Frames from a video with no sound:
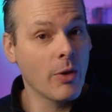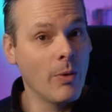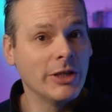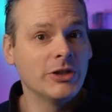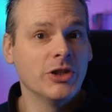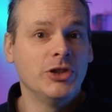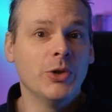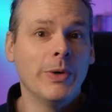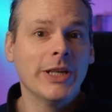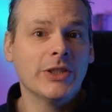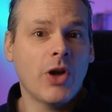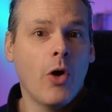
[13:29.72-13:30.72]
Otherwise,
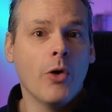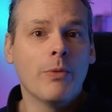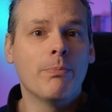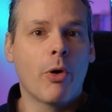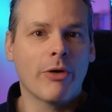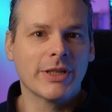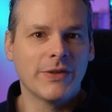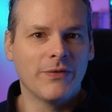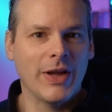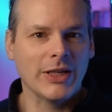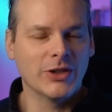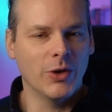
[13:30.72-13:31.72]
join us on
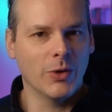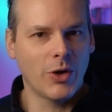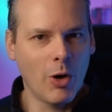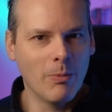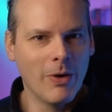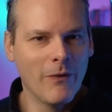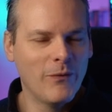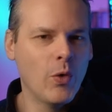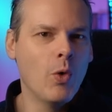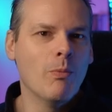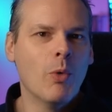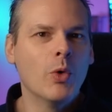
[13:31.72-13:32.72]
borisfx.com
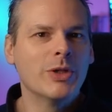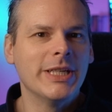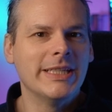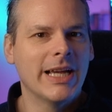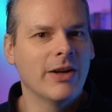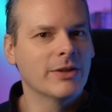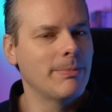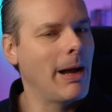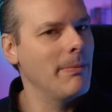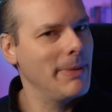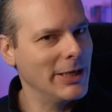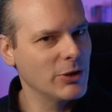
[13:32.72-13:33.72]
for more details
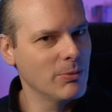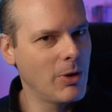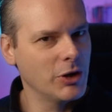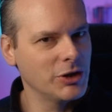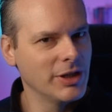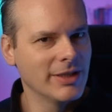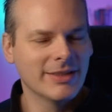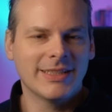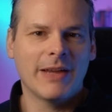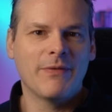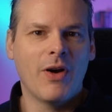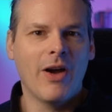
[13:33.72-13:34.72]
about PixelMosh,
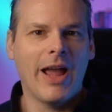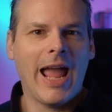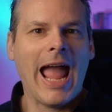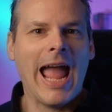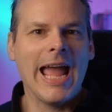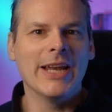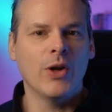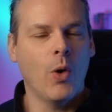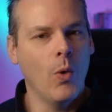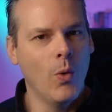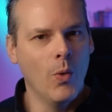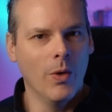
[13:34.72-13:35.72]
Sapphire, and
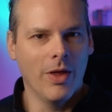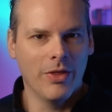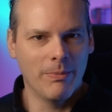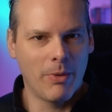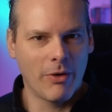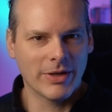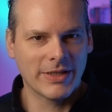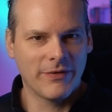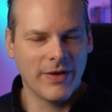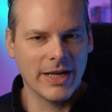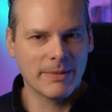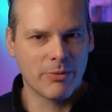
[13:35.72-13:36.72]
all the Boris
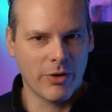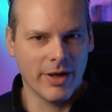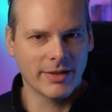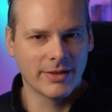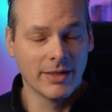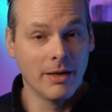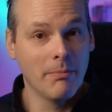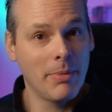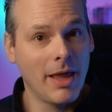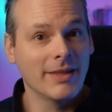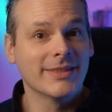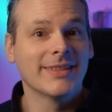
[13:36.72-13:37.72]
FX products,
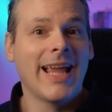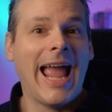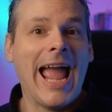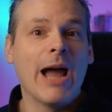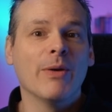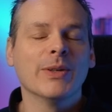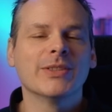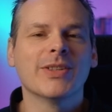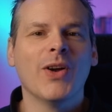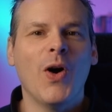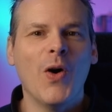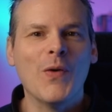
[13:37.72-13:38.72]
plus
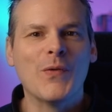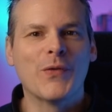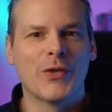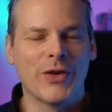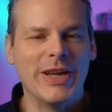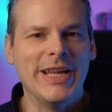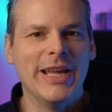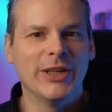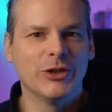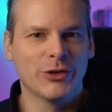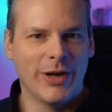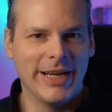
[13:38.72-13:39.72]
hours of free
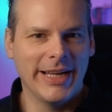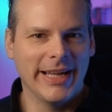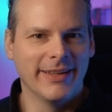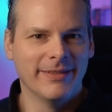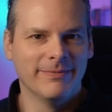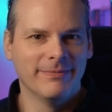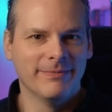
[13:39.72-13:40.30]
training.